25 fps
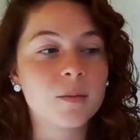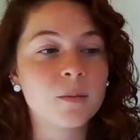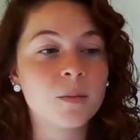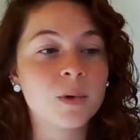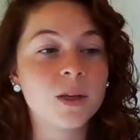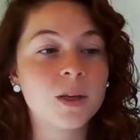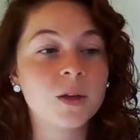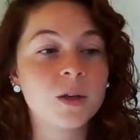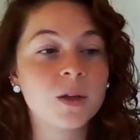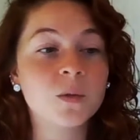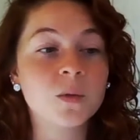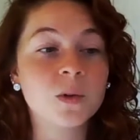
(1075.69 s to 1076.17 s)

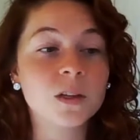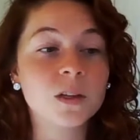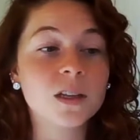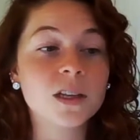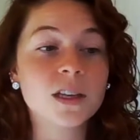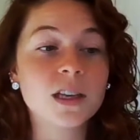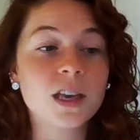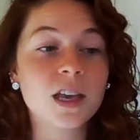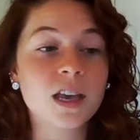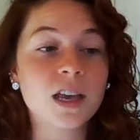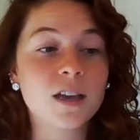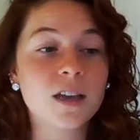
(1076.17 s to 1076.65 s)
But you
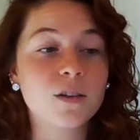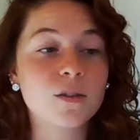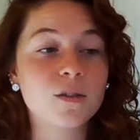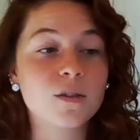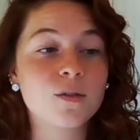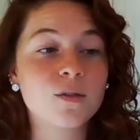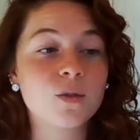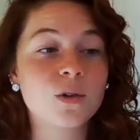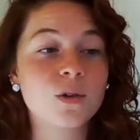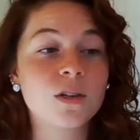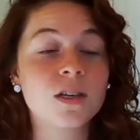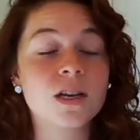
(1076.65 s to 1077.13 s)
really can't
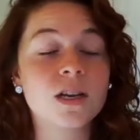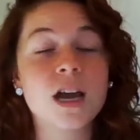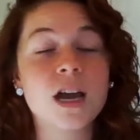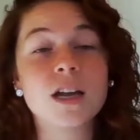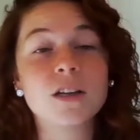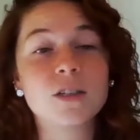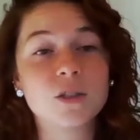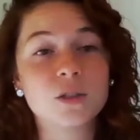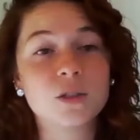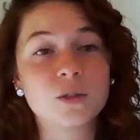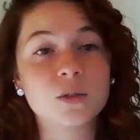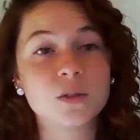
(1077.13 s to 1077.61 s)
afford
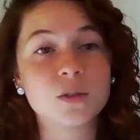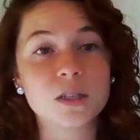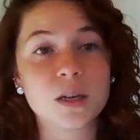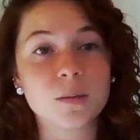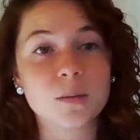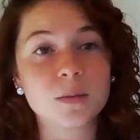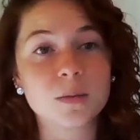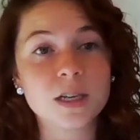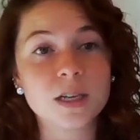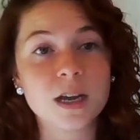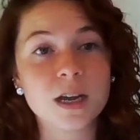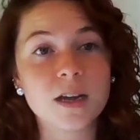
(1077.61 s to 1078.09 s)
not to
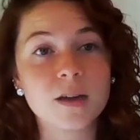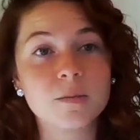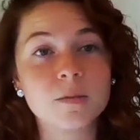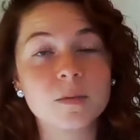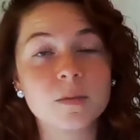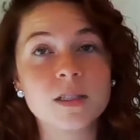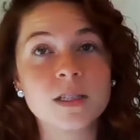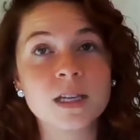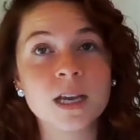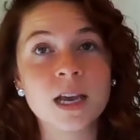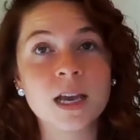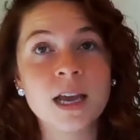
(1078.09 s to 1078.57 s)

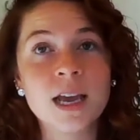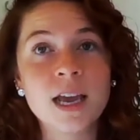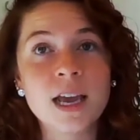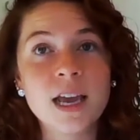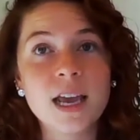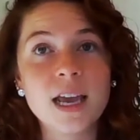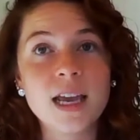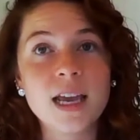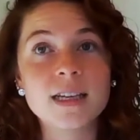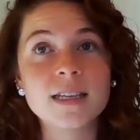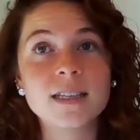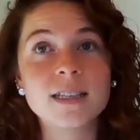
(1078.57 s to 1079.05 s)
sometimes. Yeah.
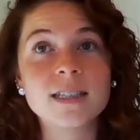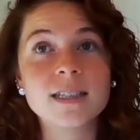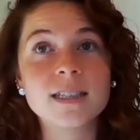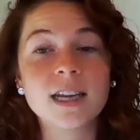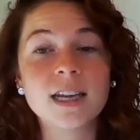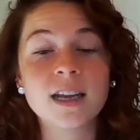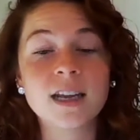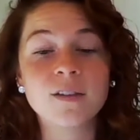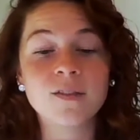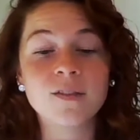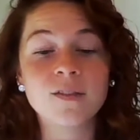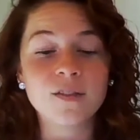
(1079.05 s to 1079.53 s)
And
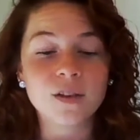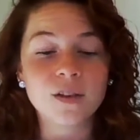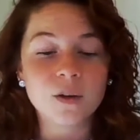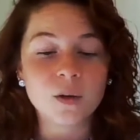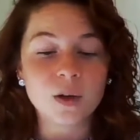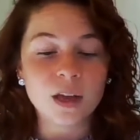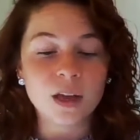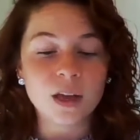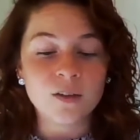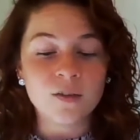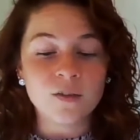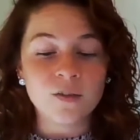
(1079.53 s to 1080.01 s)

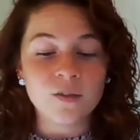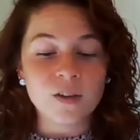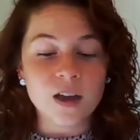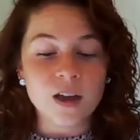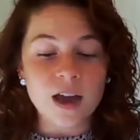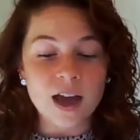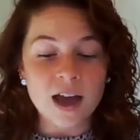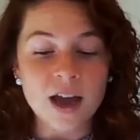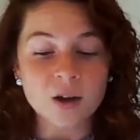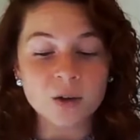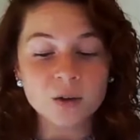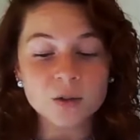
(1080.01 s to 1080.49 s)
if
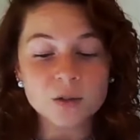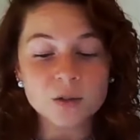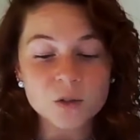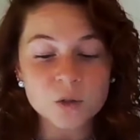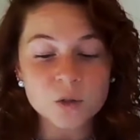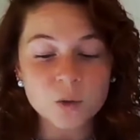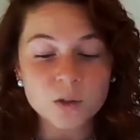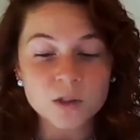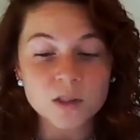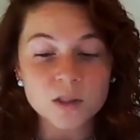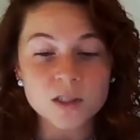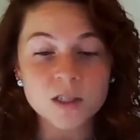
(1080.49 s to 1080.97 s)

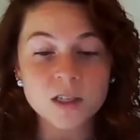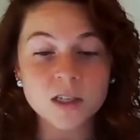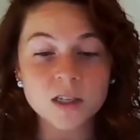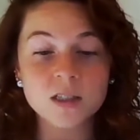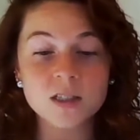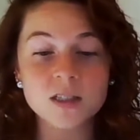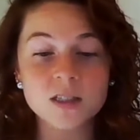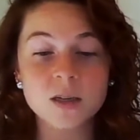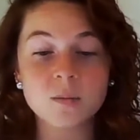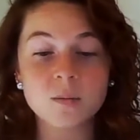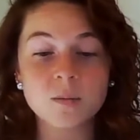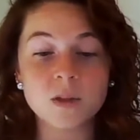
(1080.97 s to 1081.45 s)

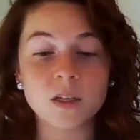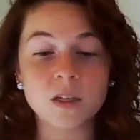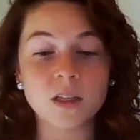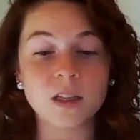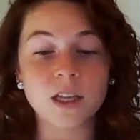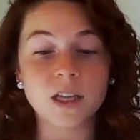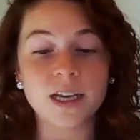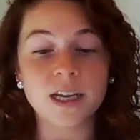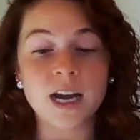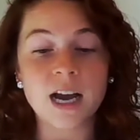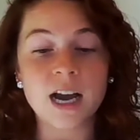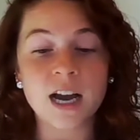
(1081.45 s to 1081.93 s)
outsourcing something
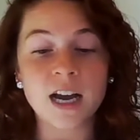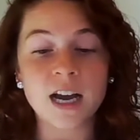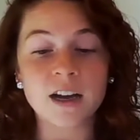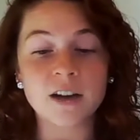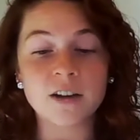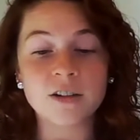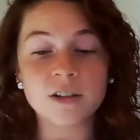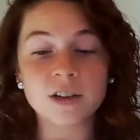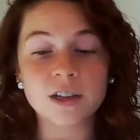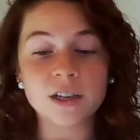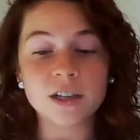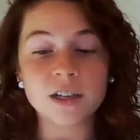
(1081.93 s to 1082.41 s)
like
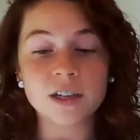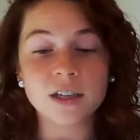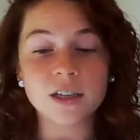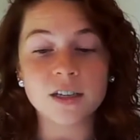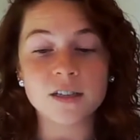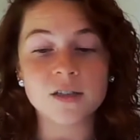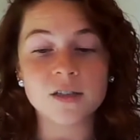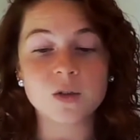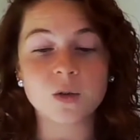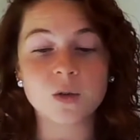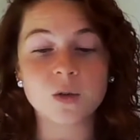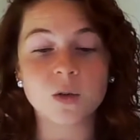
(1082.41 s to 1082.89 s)
hiring
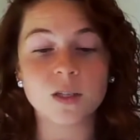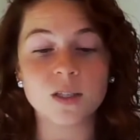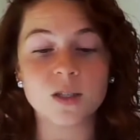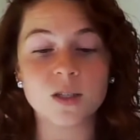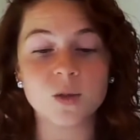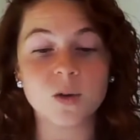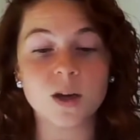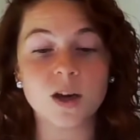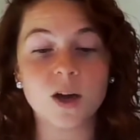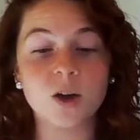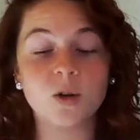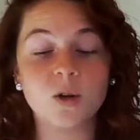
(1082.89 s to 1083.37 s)
is going
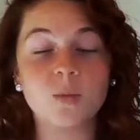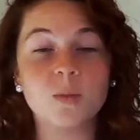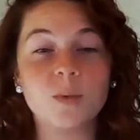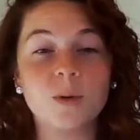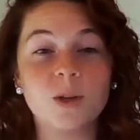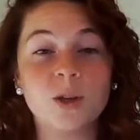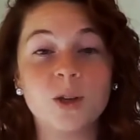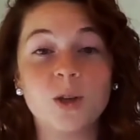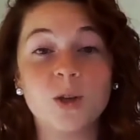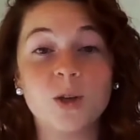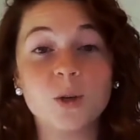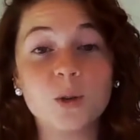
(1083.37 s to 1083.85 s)
to help
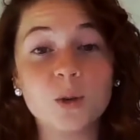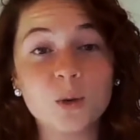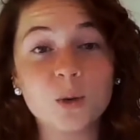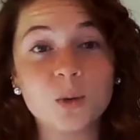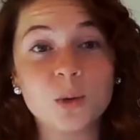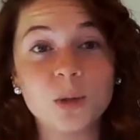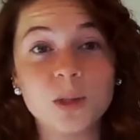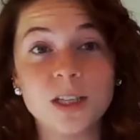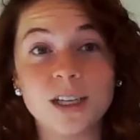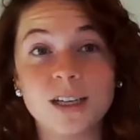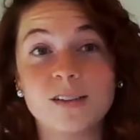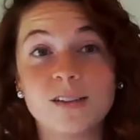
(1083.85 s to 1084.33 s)

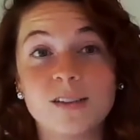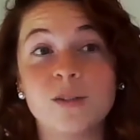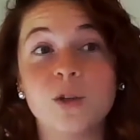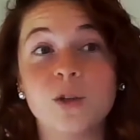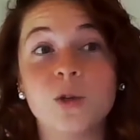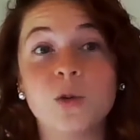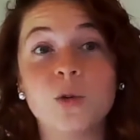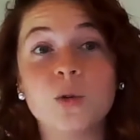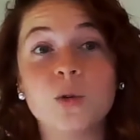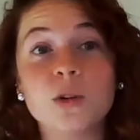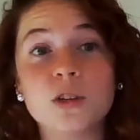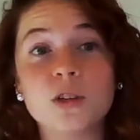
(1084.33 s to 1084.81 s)
you love
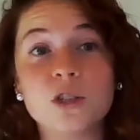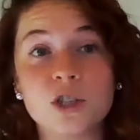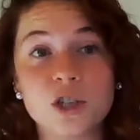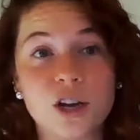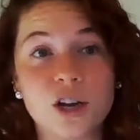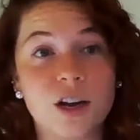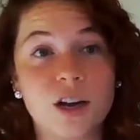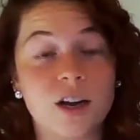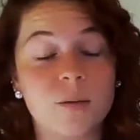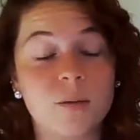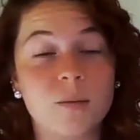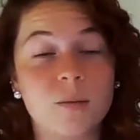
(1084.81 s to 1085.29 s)
your
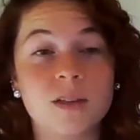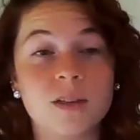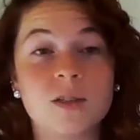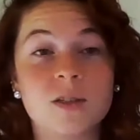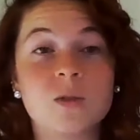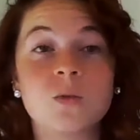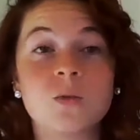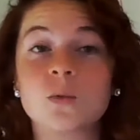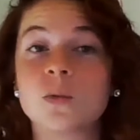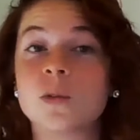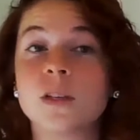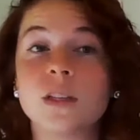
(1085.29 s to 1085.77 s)
job,
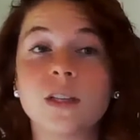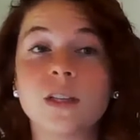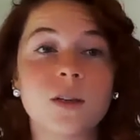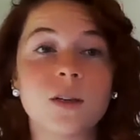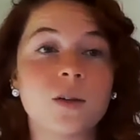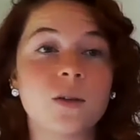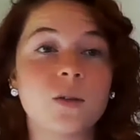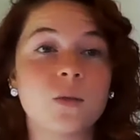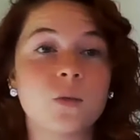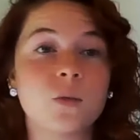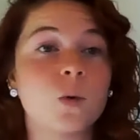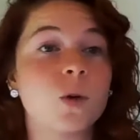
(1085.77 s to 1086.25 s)
it's
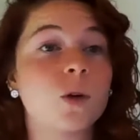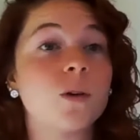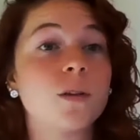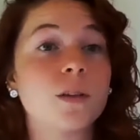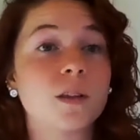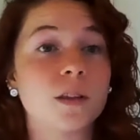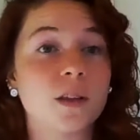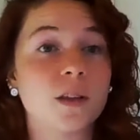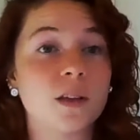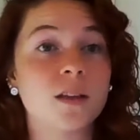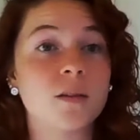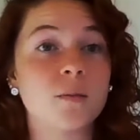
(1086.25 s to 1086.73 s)
really
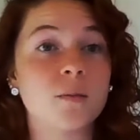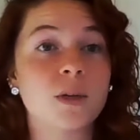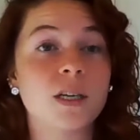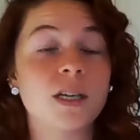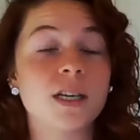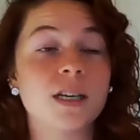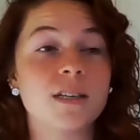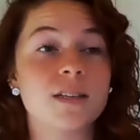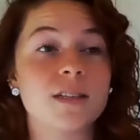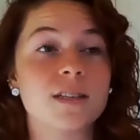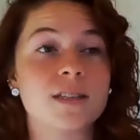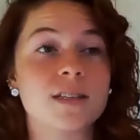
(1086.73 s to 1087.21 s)
worth it,
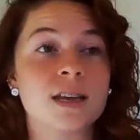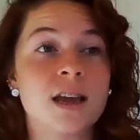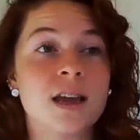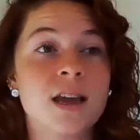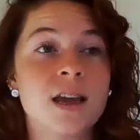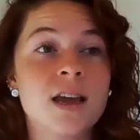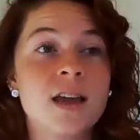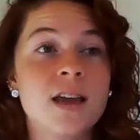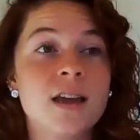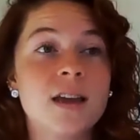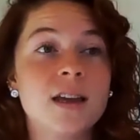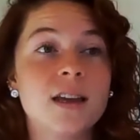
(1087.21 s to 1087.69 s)
because
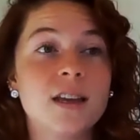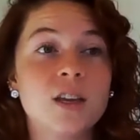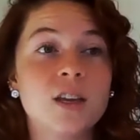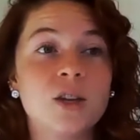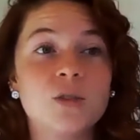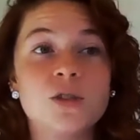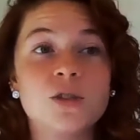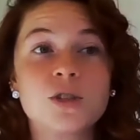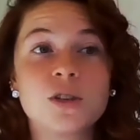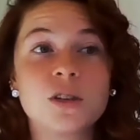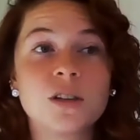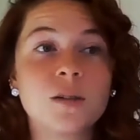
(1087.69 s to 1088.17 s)

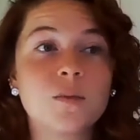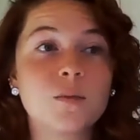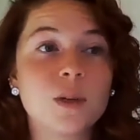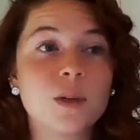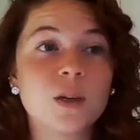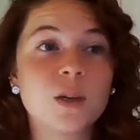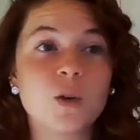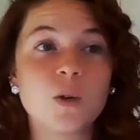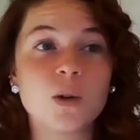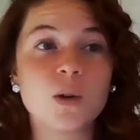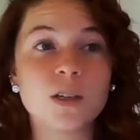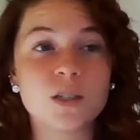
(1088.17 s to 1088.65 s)
you shouldn't
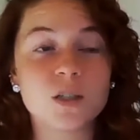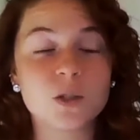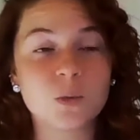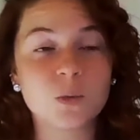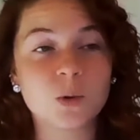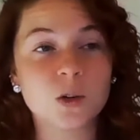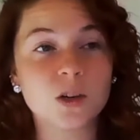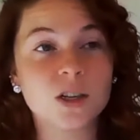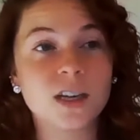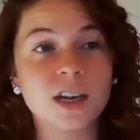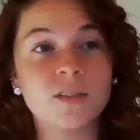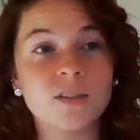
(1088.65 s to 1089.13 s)
be going to
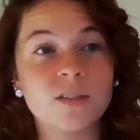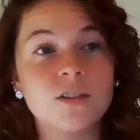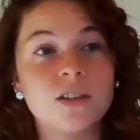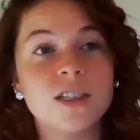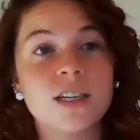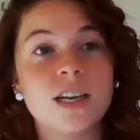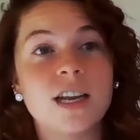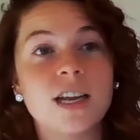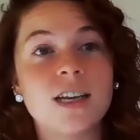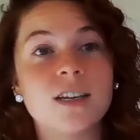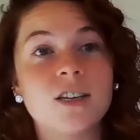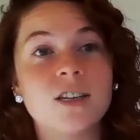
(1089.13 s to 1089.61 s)
work every
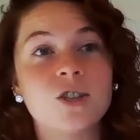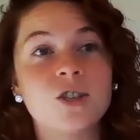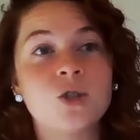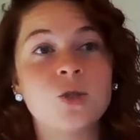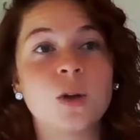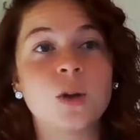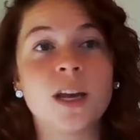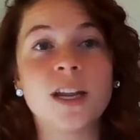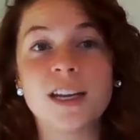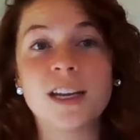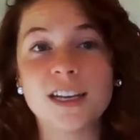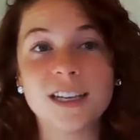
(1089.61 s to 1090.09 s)
day
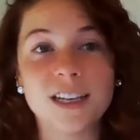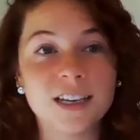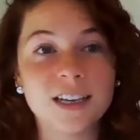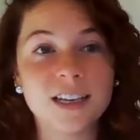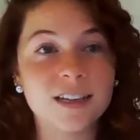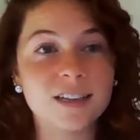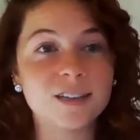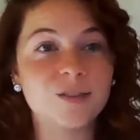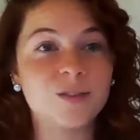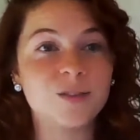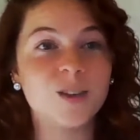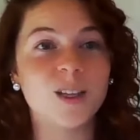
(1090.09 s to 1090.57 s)
dreading
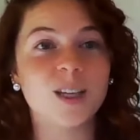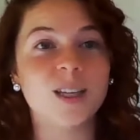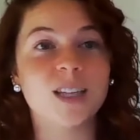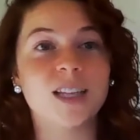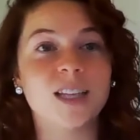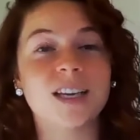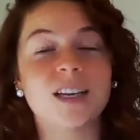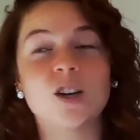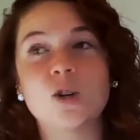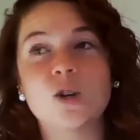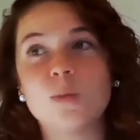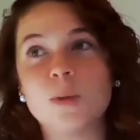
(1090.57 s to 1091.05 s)
it, feeling
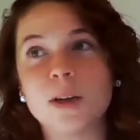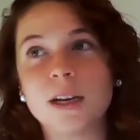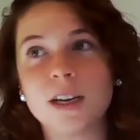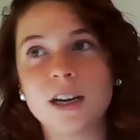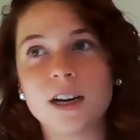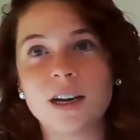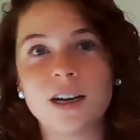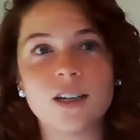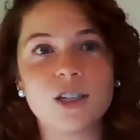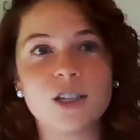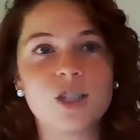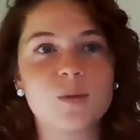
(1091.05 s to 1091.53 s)
like, oh my
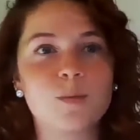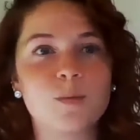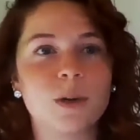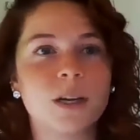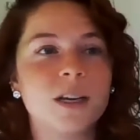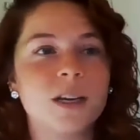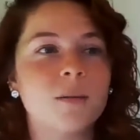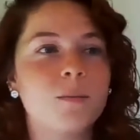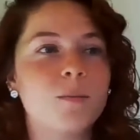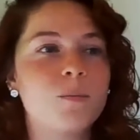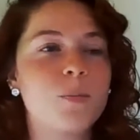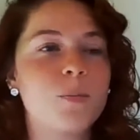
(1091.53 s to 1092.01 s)
gosh,
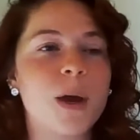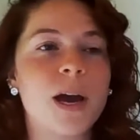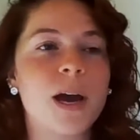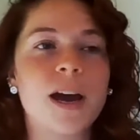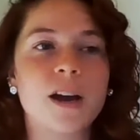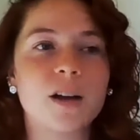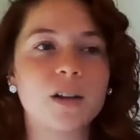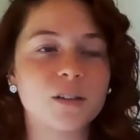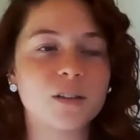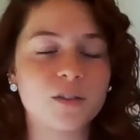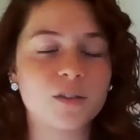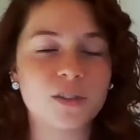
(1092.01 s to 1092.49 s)
my
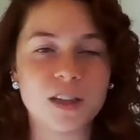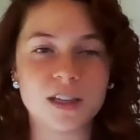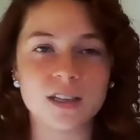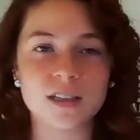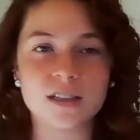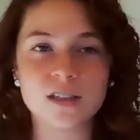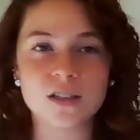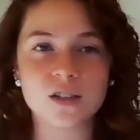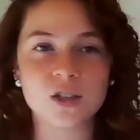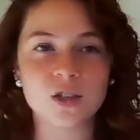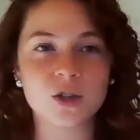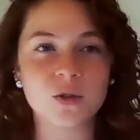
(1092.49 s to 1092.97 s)
pile of
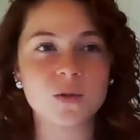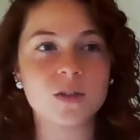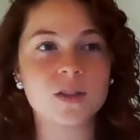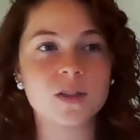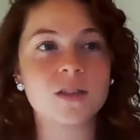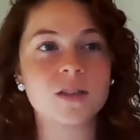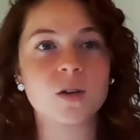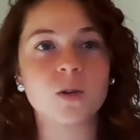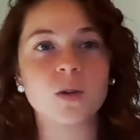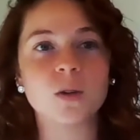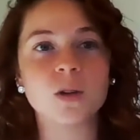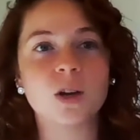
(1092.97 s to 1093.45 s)
things to do
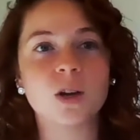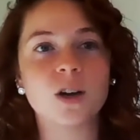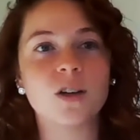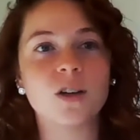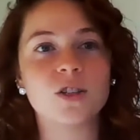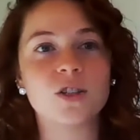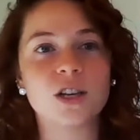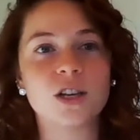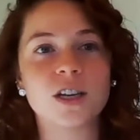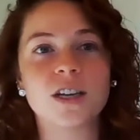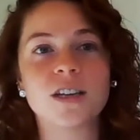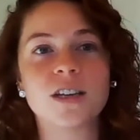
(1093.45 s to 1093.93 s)
is so
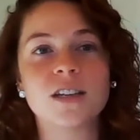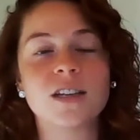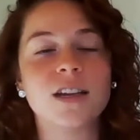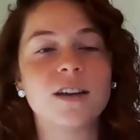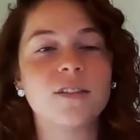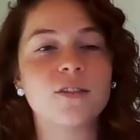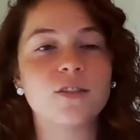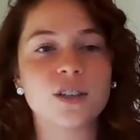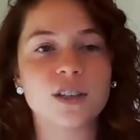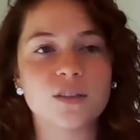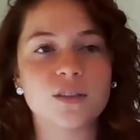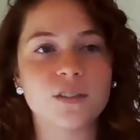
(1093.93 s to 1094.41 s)
large, I could
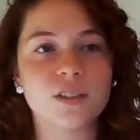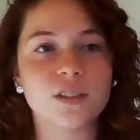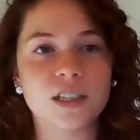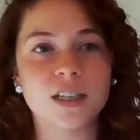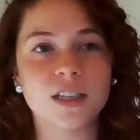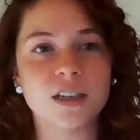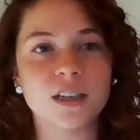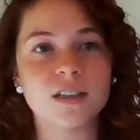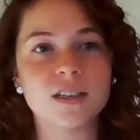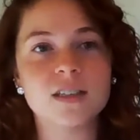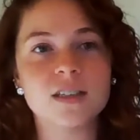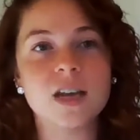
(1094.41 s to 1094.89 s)
never even
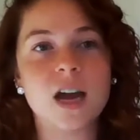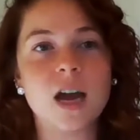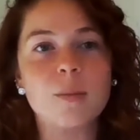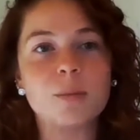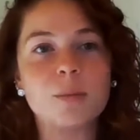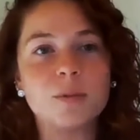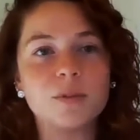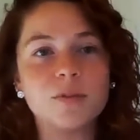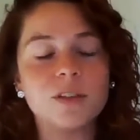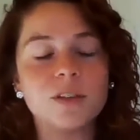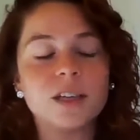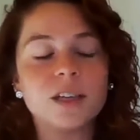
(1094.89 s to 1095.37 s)
get on
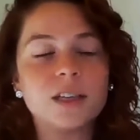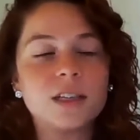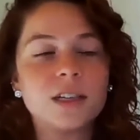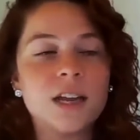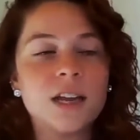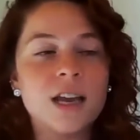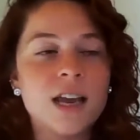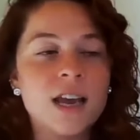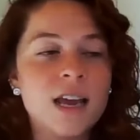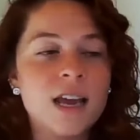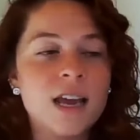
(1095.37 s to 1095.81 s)
top of it.